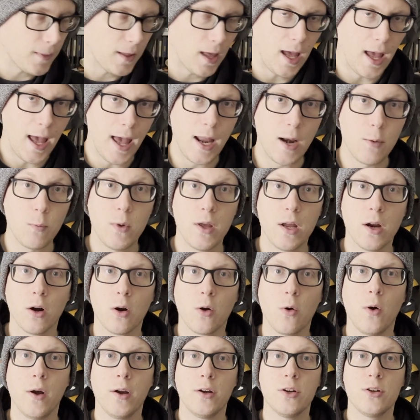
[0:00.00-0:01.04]
And we are
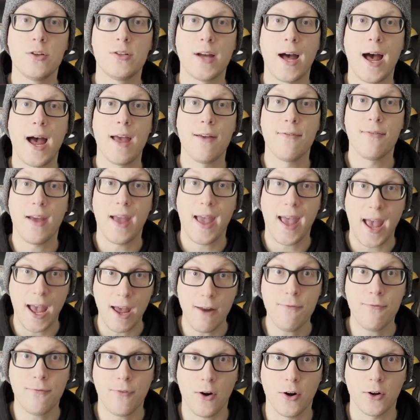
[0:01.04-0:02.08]
going to dive
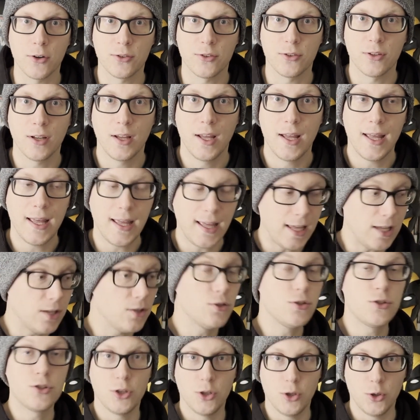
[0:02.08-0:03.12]
headfirst
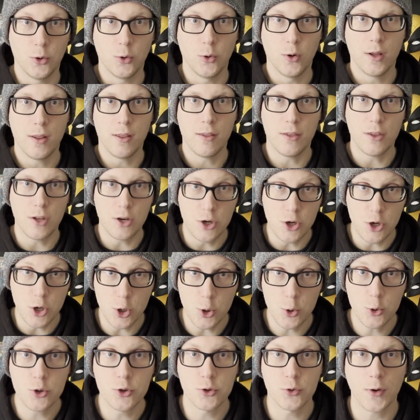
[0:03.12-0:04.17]
into the
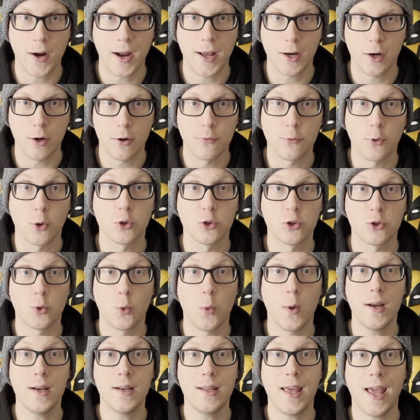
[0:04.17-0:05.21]
new trailer for
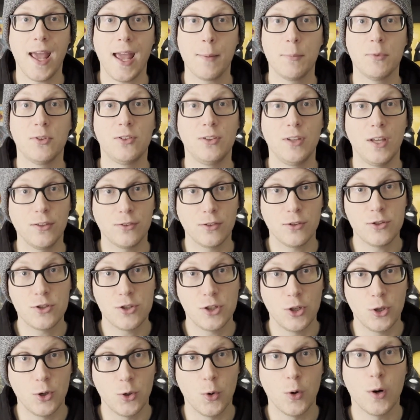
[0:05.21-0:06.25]
Squid Game Season
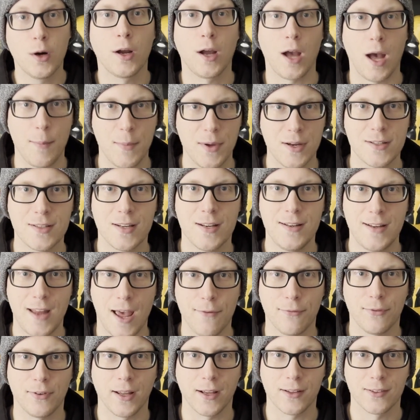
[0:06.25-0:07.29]
2 coming to
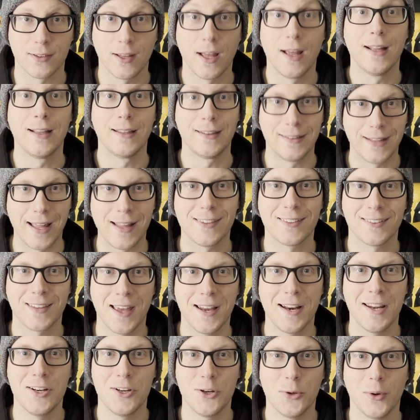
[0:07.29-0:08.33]
Netflix. Let's
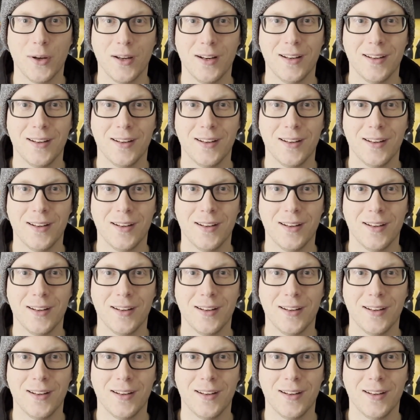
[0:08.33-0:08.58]
get into it.